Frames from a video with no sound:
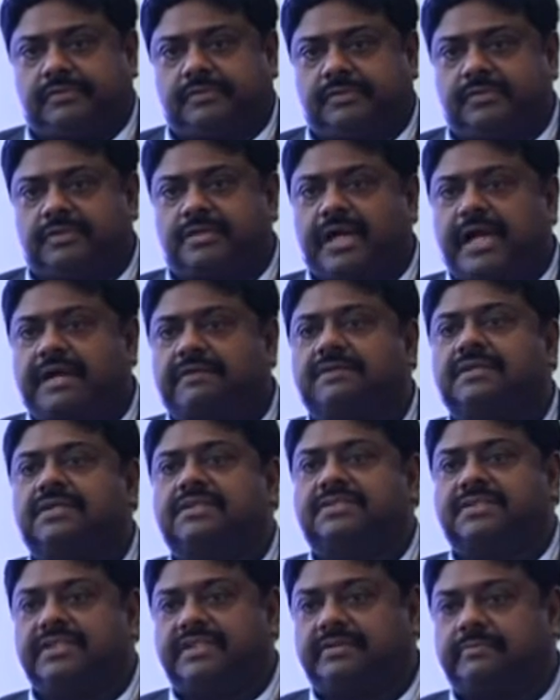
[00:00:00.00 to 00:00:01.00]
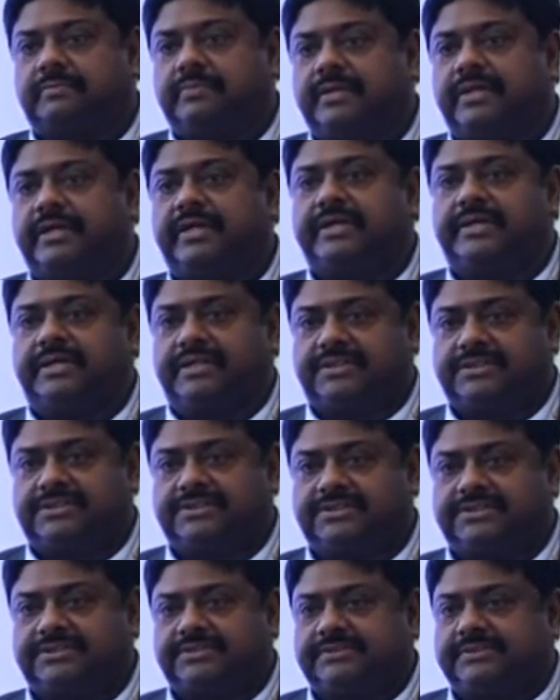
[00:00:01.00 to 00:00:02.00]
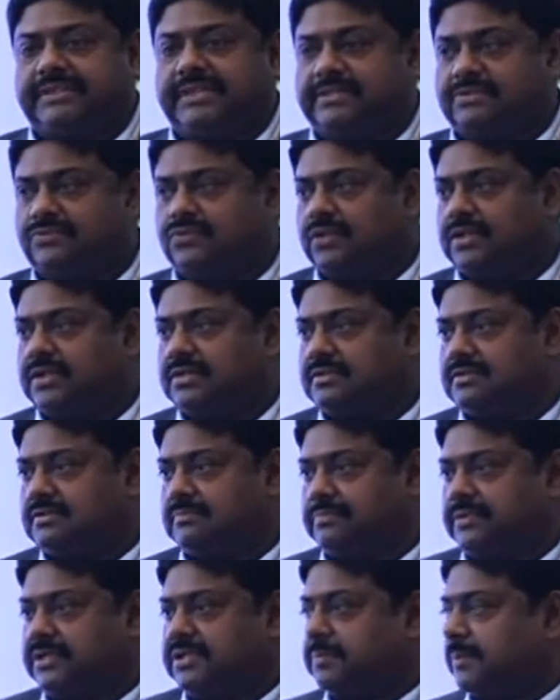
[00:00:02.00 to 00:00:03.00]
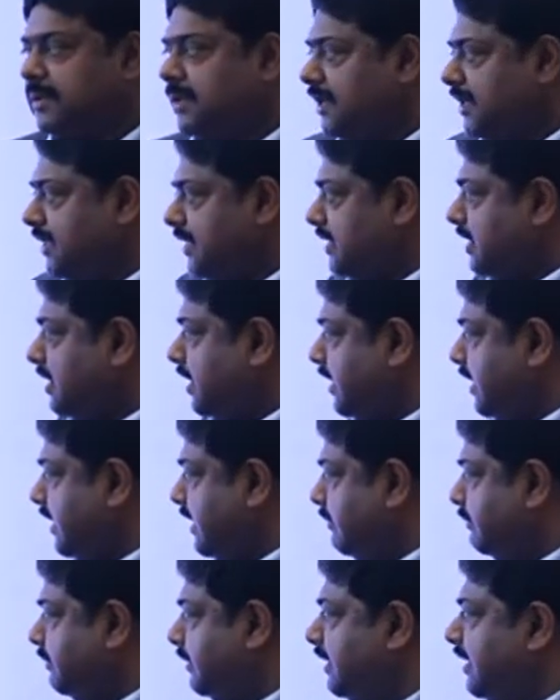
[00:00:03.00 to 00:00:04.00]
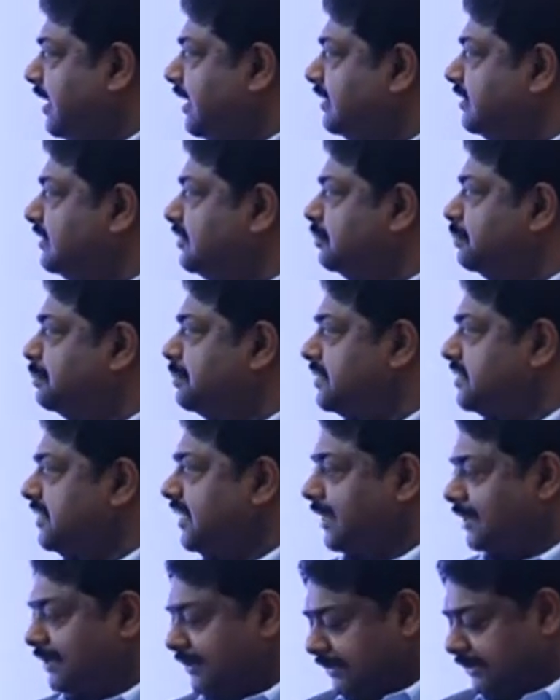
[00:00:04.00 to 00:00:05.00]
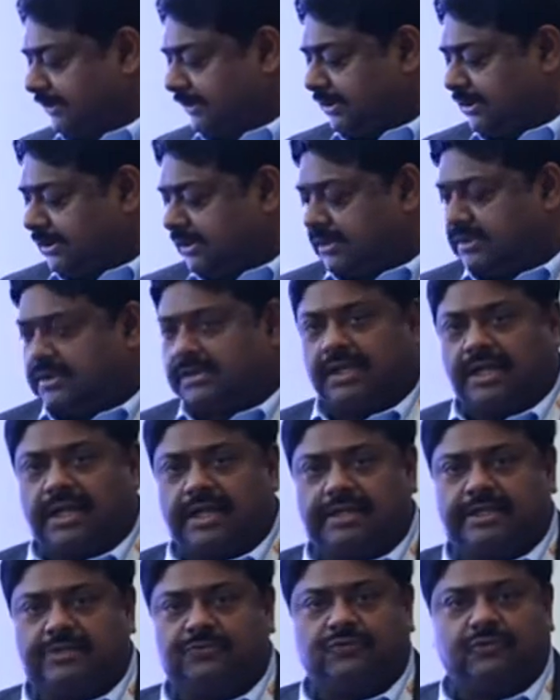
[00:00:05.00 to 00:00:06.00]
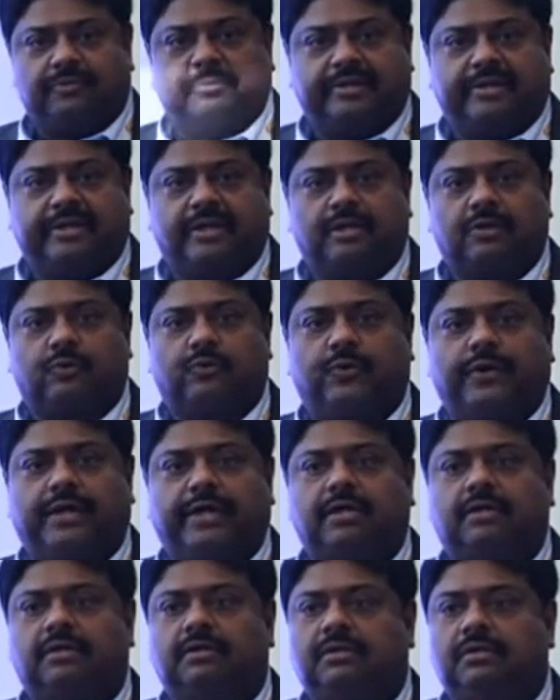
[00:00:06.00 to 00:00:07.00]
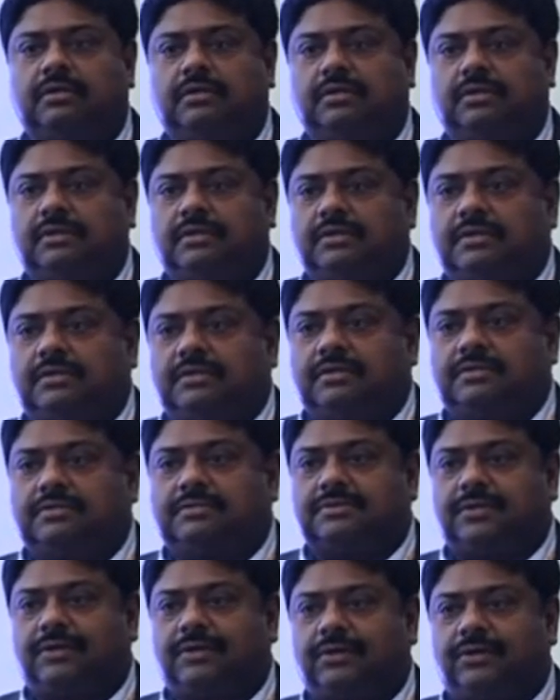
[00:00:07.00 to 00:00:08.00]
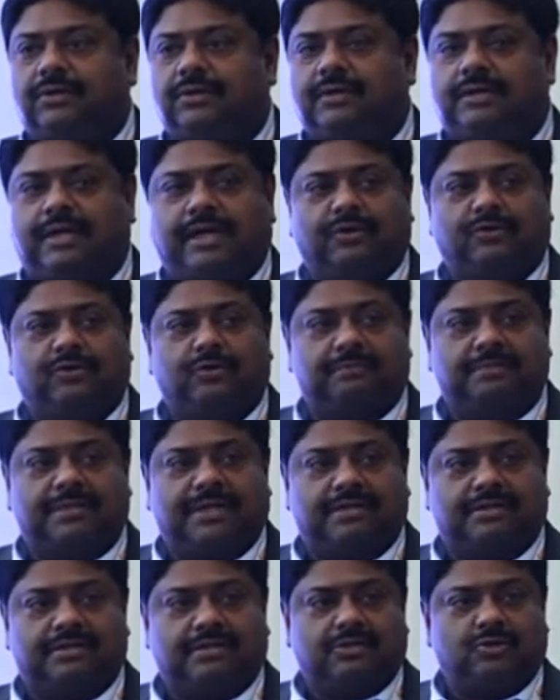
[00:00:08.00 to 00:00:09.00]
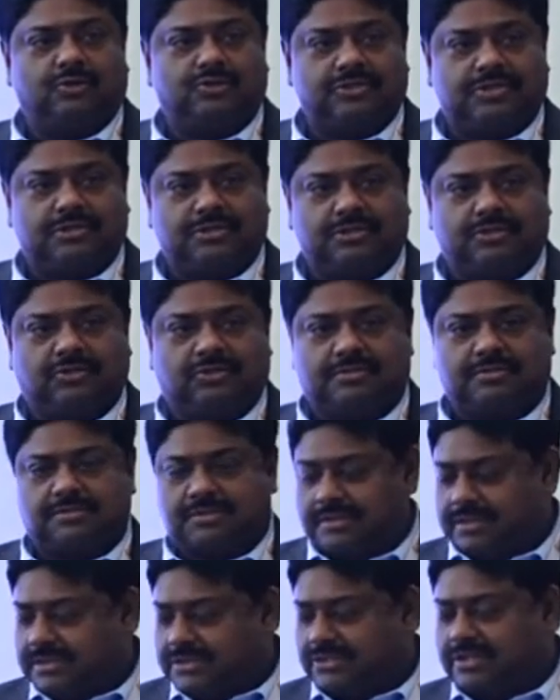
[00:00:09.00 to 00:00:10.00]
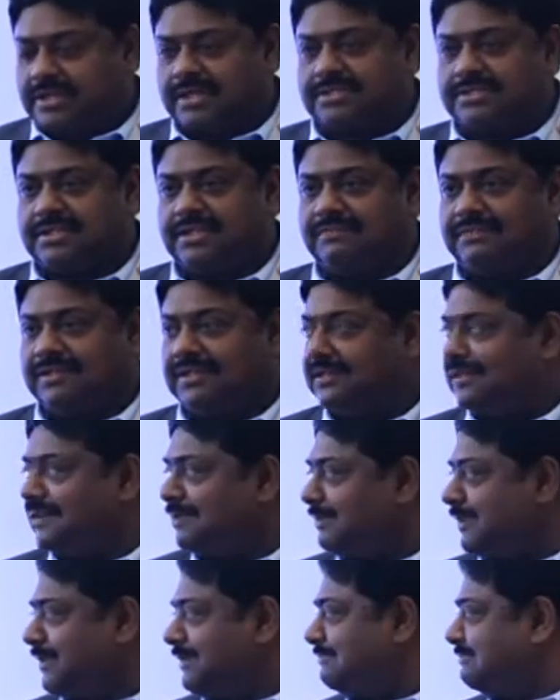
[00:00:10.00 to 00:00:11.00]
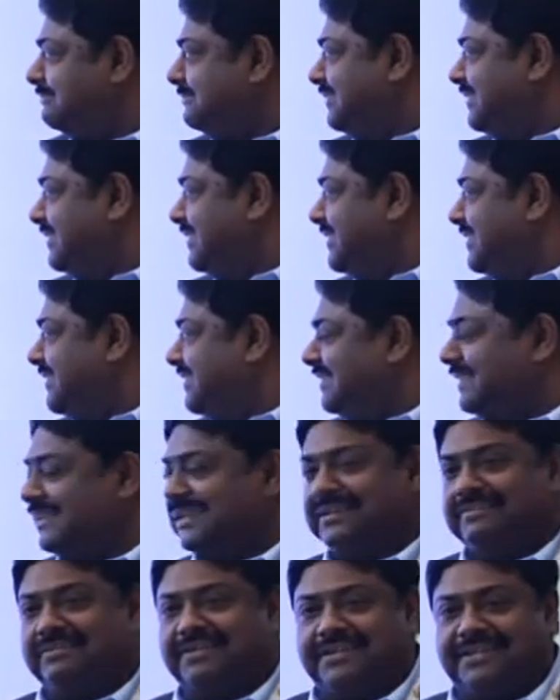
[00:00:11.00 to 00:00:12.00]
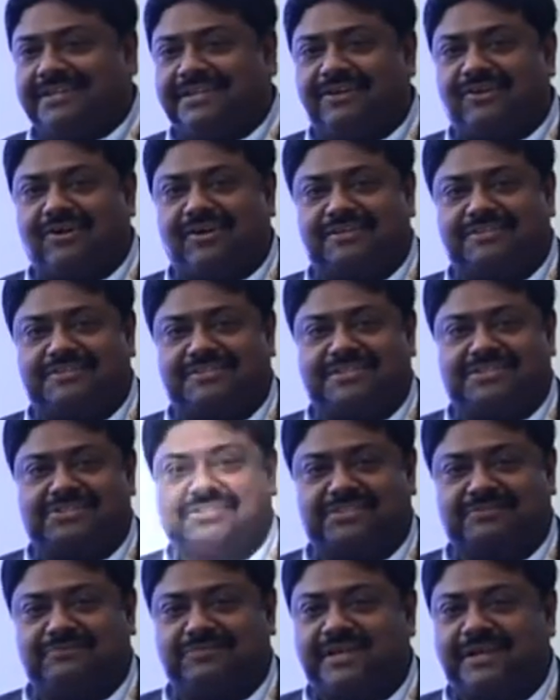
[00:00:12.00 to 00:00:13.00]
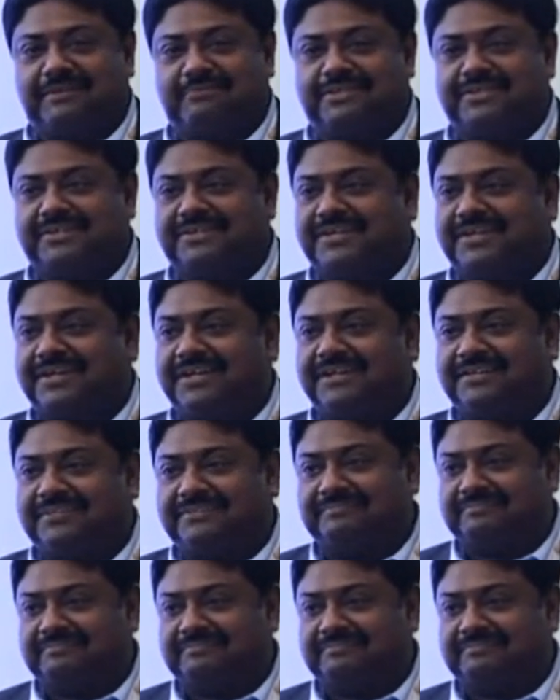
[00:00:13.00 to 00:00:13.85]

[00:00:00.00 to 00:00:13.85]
Drivers and barriers, that's what Prithpal and I have been asked to present. And it will be real quick, so I hope that reduces your stress level a little bit, given the long session we have been running.